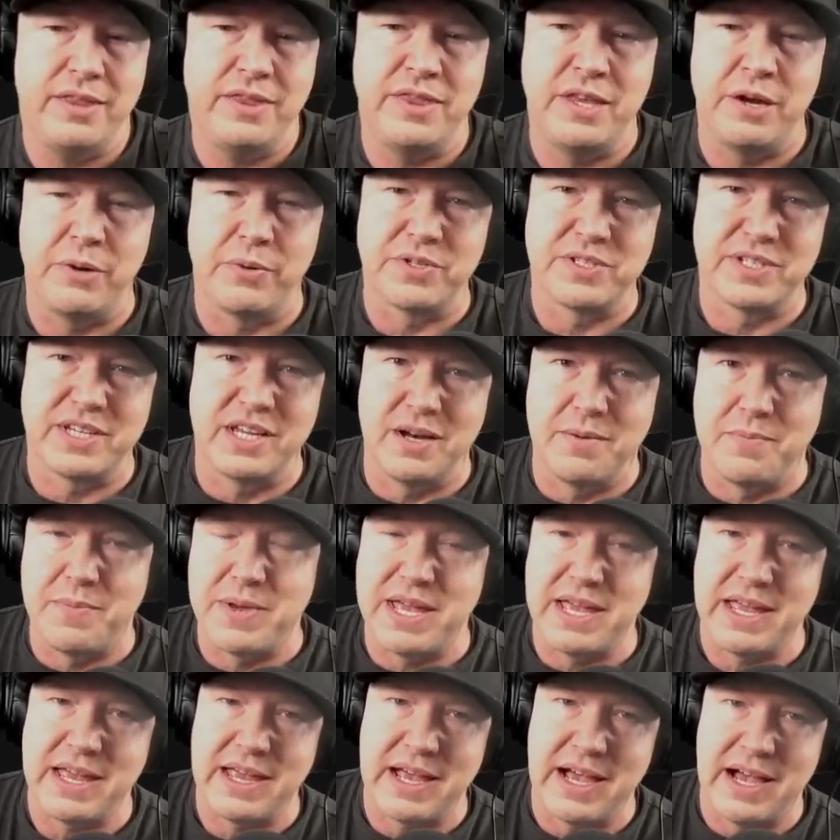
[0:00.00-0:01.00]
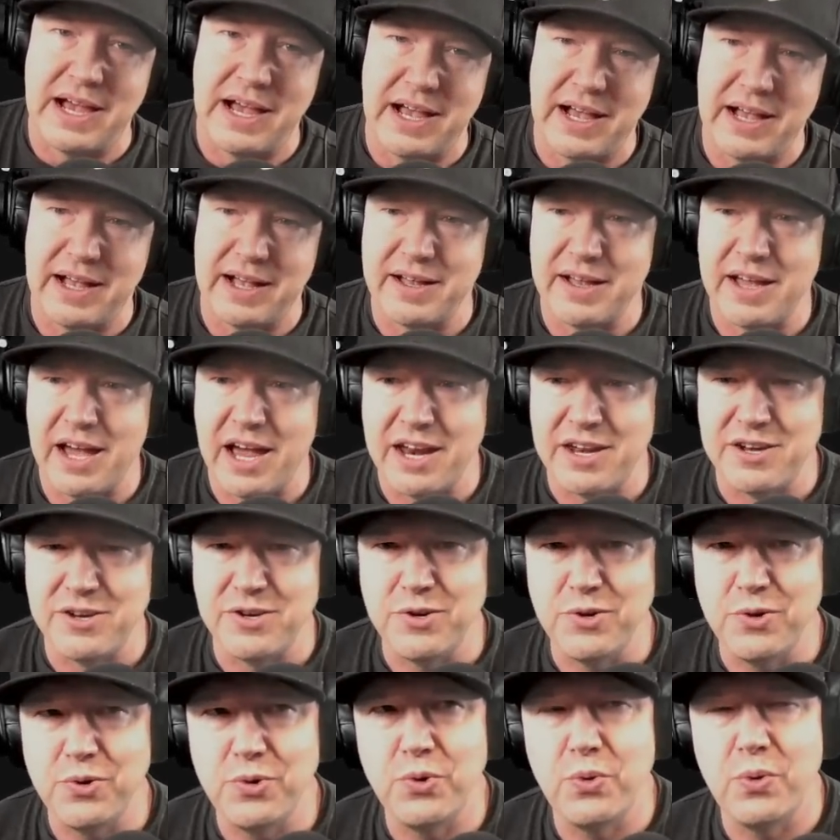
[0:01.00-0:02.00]
there was going to be uh, a
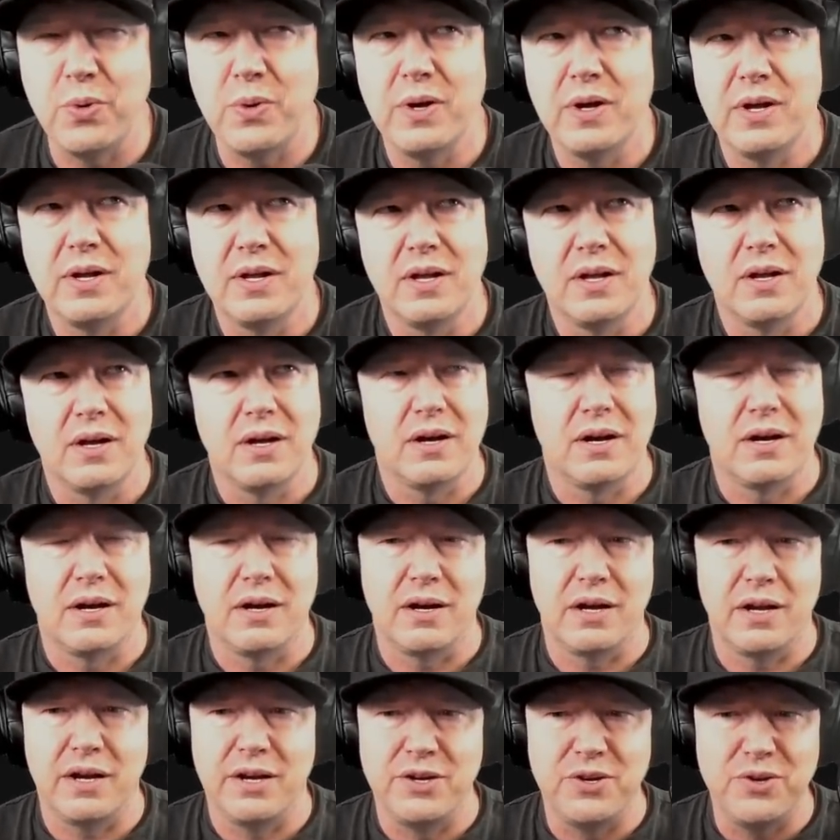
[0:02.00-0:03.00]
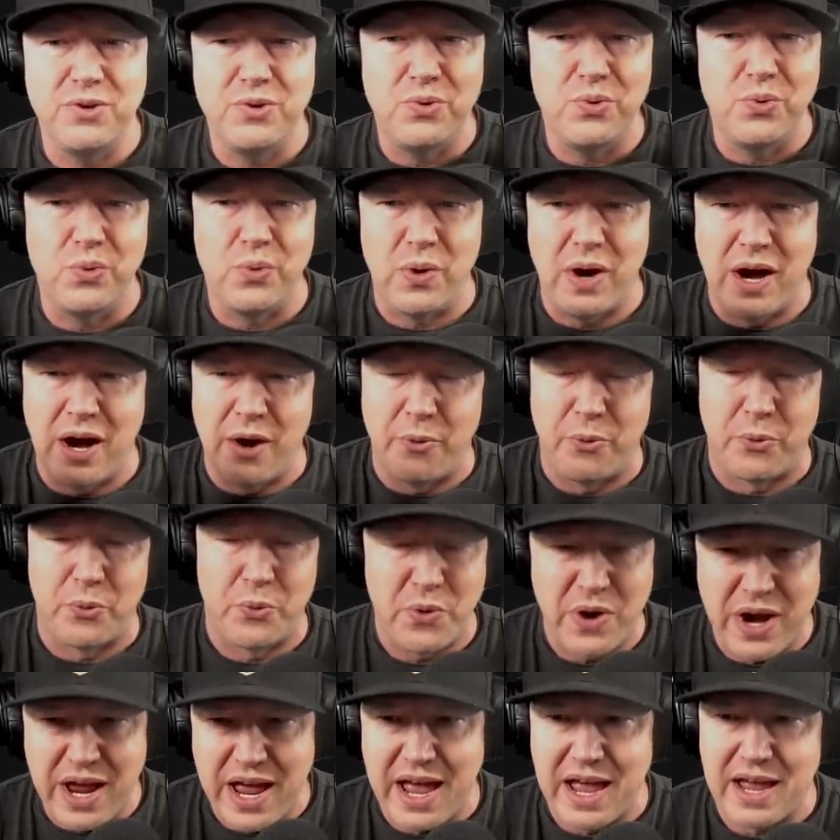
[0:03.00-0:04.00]
new new uh,
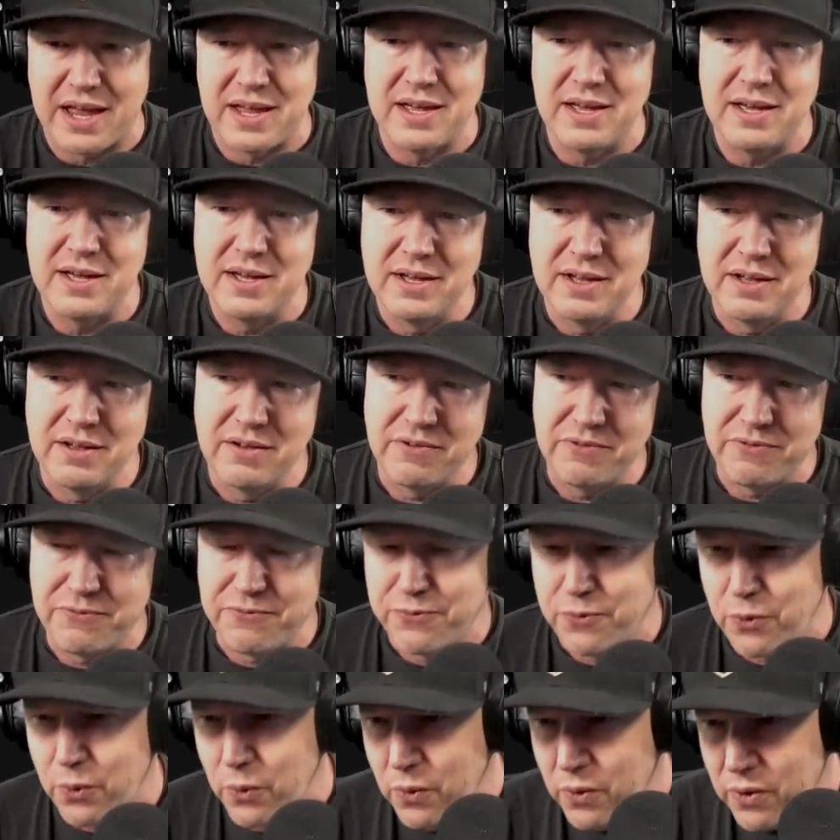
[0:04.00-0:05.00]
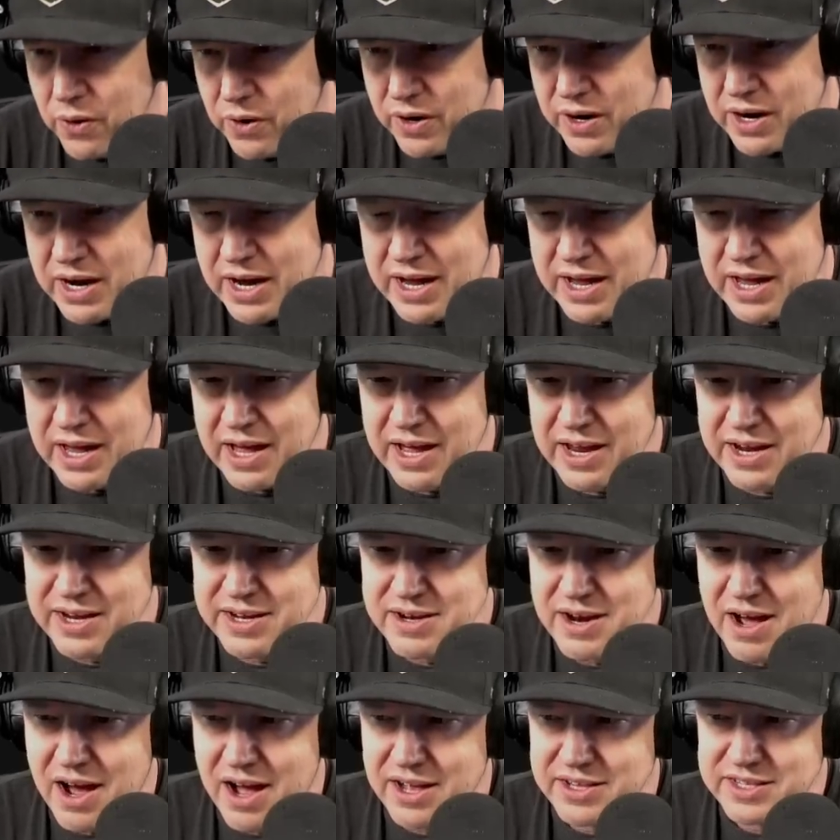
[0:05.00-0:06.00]
rig for a, a
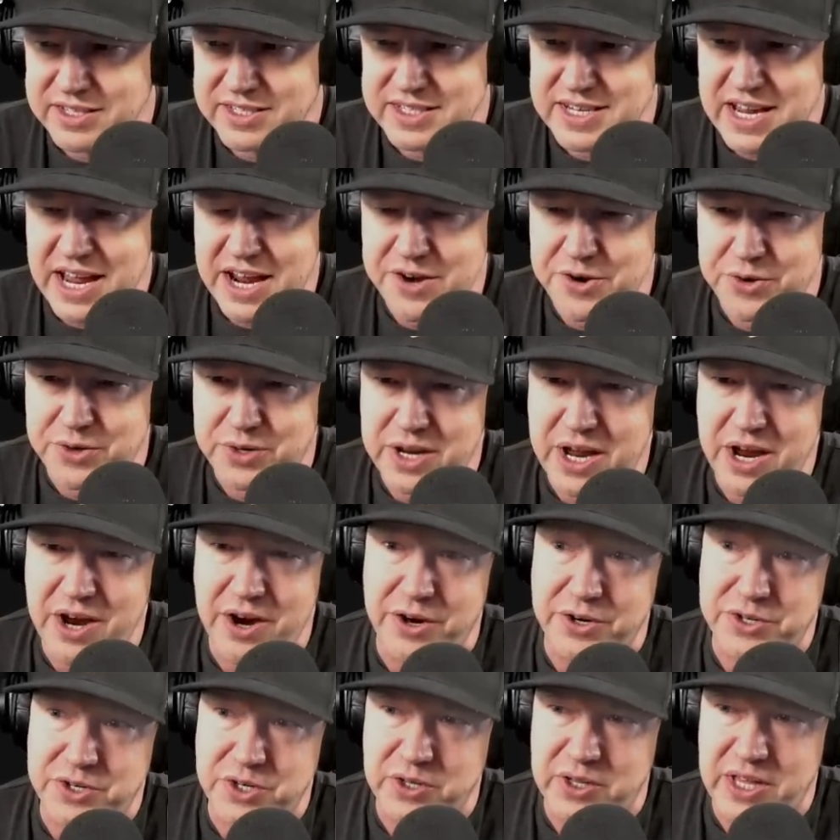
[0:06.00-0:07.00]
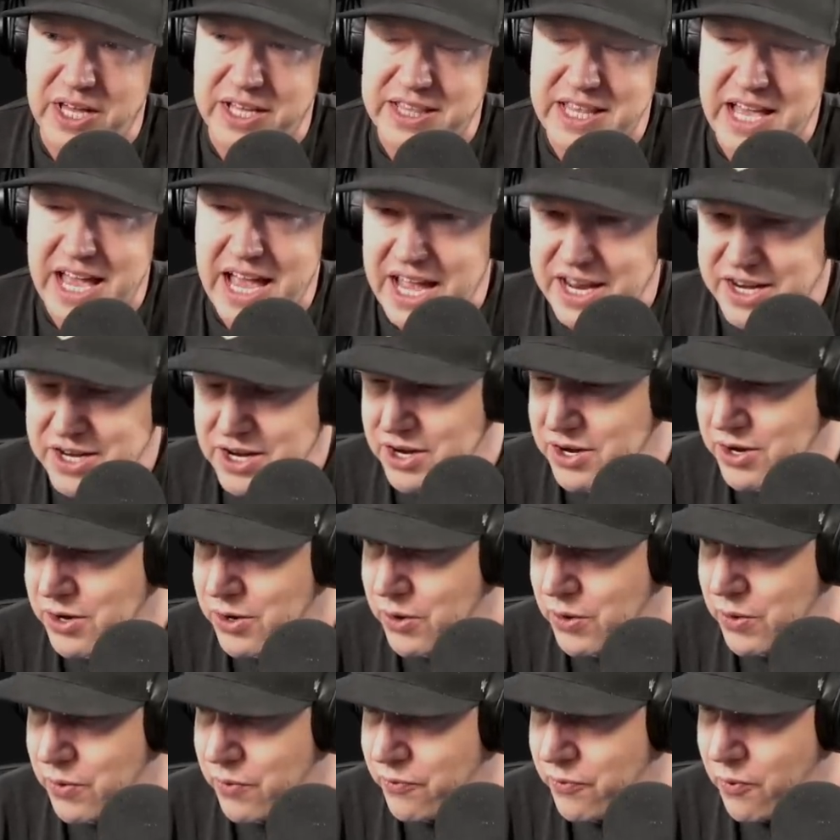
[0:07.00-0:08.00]
non-standard character like they had to
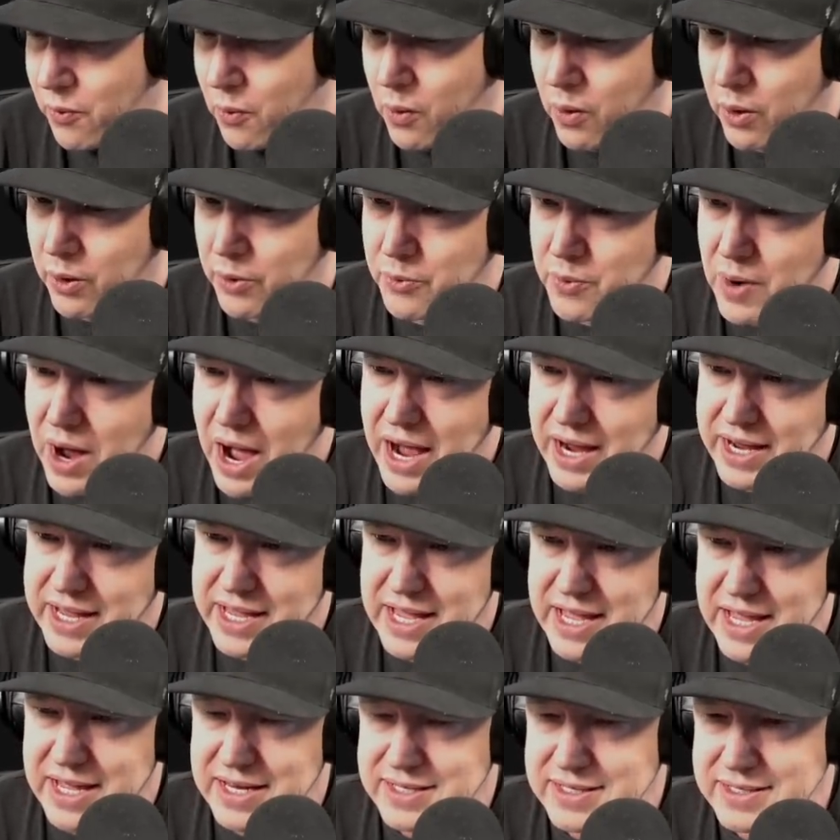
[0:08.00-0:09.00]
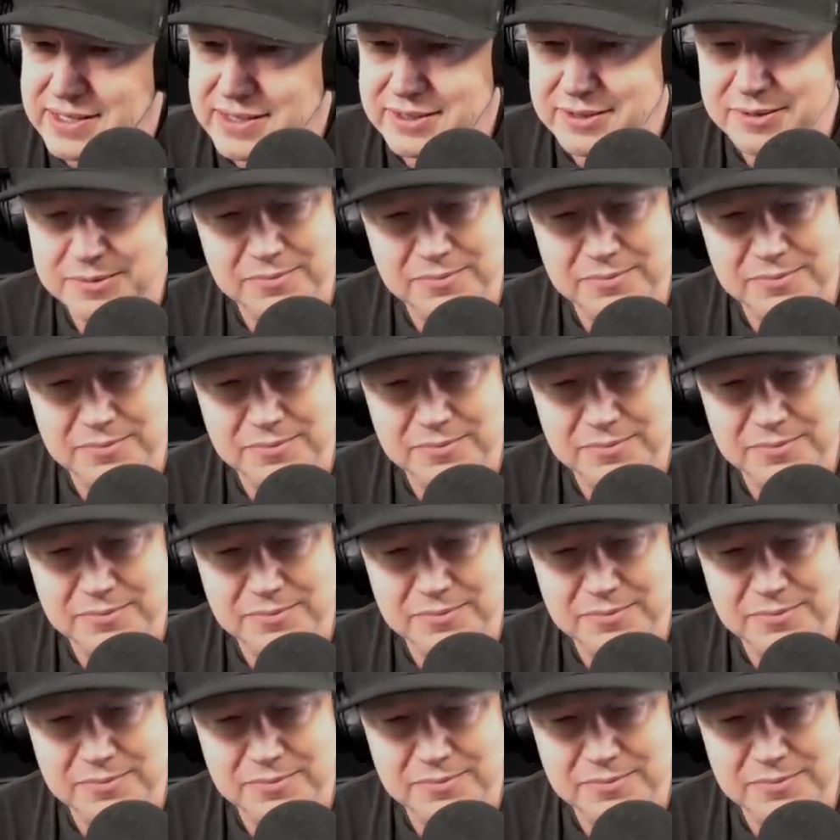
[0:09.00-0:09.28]
do for Rocket